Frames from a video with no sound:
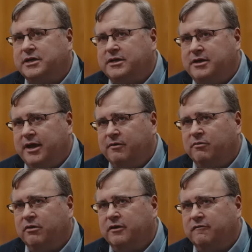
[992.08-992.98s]
a
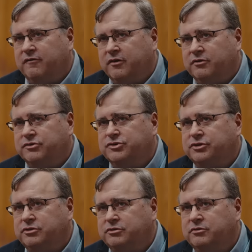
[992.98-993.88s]
network of folks
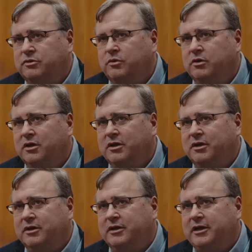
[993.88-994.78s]
who
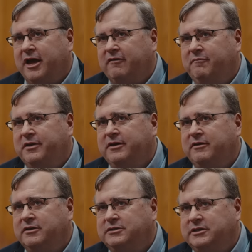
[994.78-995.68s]
have
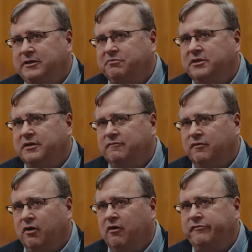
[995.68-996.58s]
been deeply
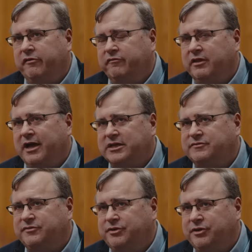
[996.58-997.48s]
involved over the last few